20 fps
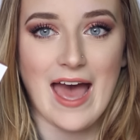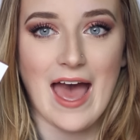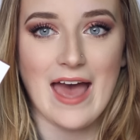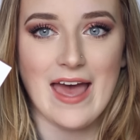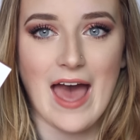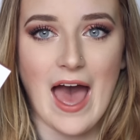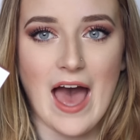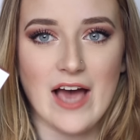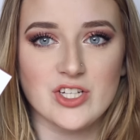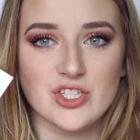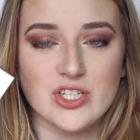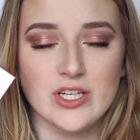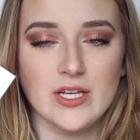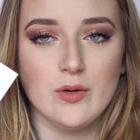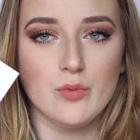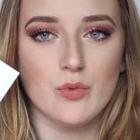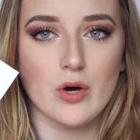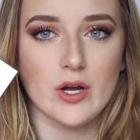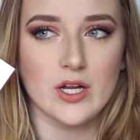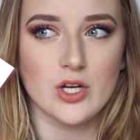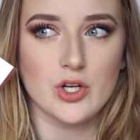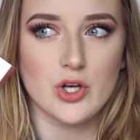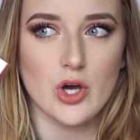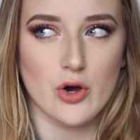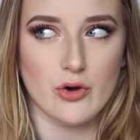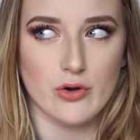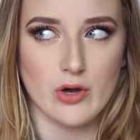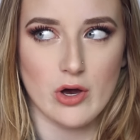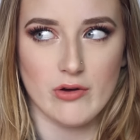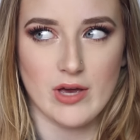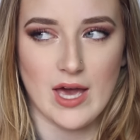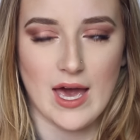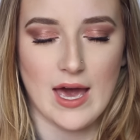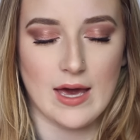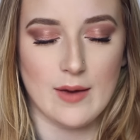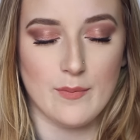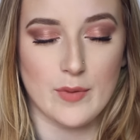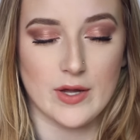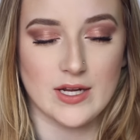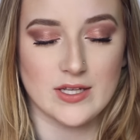I actually wanted Cocoa
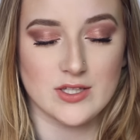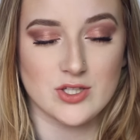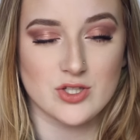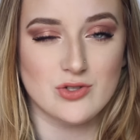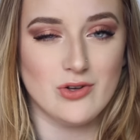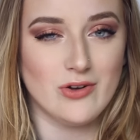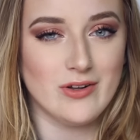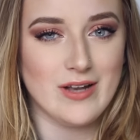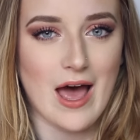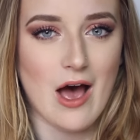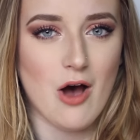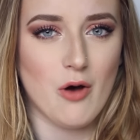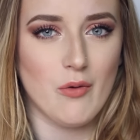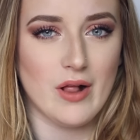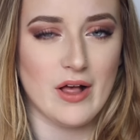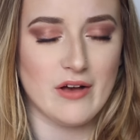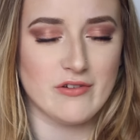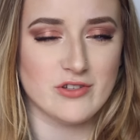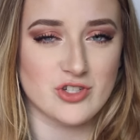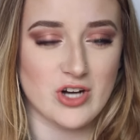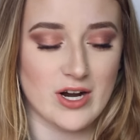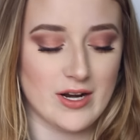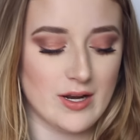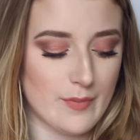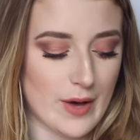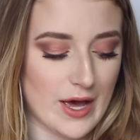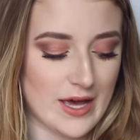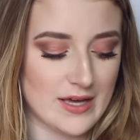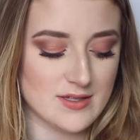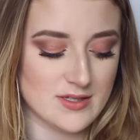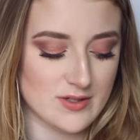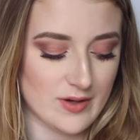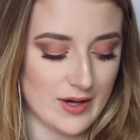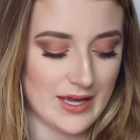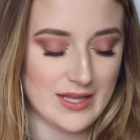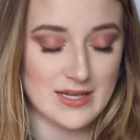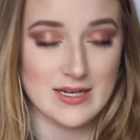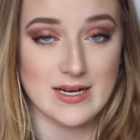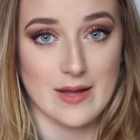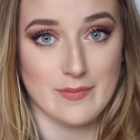K, but it sold out while I was trying to buy it, so I
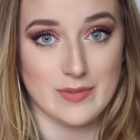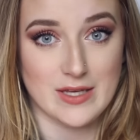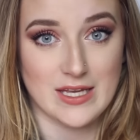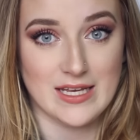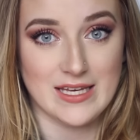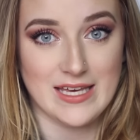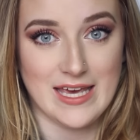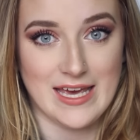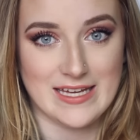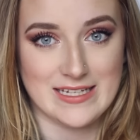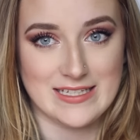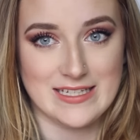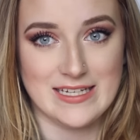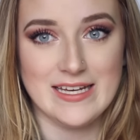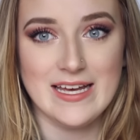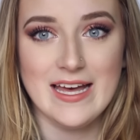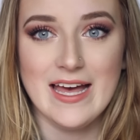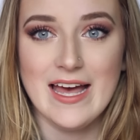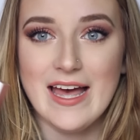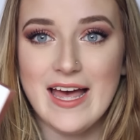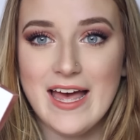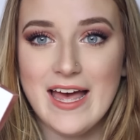ended up getting Candy.